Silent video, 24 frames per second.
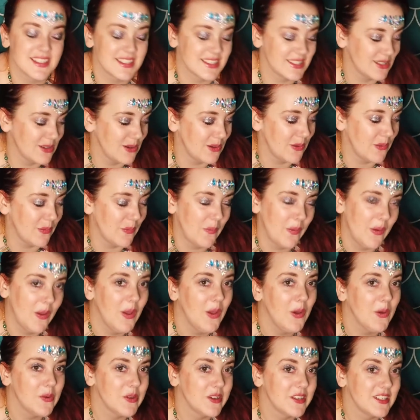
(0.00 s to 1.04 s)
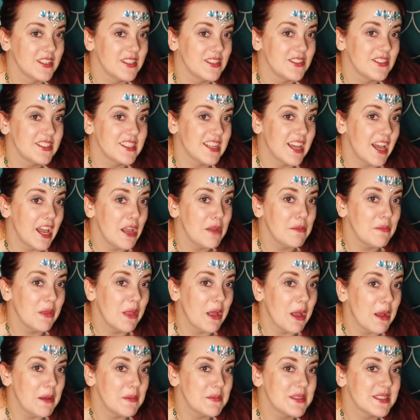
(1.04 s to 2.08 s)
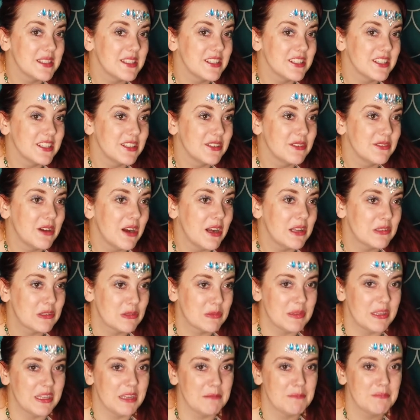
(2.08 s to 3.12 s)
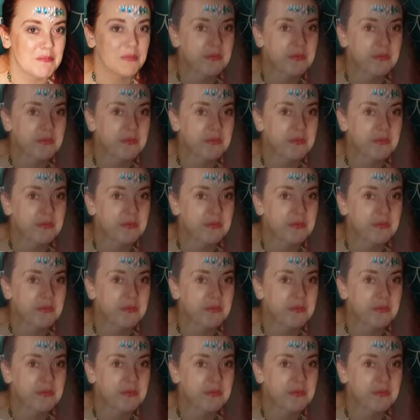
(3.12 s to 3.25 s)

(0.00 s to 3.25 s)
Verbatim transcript: So we're gonna do a time lapse and you're gonna watch me